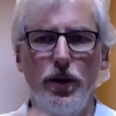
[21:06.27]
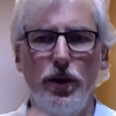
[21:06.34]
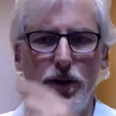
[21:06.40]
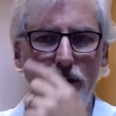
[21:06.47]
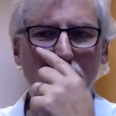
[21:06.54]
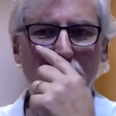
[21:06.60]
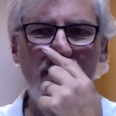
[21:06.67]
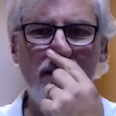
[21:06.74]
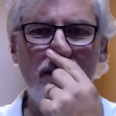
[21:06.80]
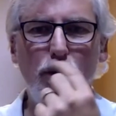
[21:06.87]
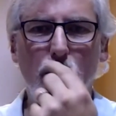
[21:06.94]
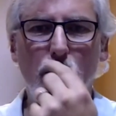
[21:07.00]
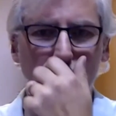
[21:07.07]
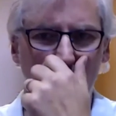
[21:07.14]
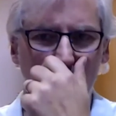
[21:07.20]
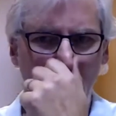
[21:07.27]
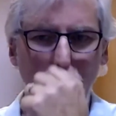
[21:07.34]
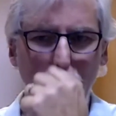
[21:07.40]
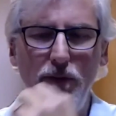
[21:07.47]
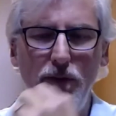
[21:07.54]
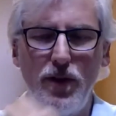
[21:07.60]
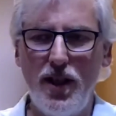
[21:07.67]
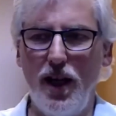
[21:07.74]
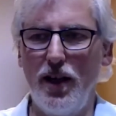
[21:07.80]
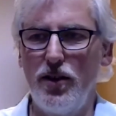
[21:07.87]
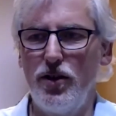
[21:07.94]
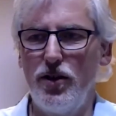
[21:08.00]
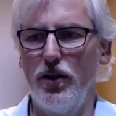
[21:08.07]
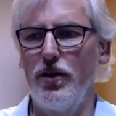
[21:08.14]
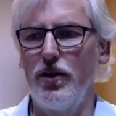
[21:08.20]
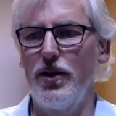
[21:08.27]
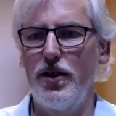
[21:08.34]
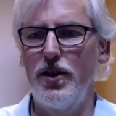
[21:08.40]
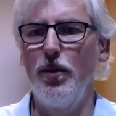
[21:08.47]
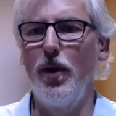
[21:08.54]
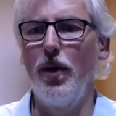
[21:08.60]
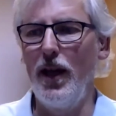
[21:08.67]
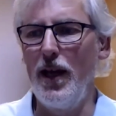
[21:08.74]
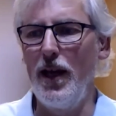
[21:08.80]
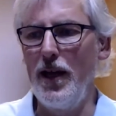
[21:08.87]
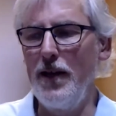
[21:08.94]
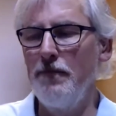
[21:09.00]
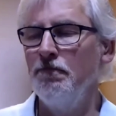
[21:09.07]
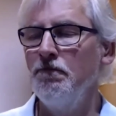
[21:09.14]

So yes, there was some invitations to be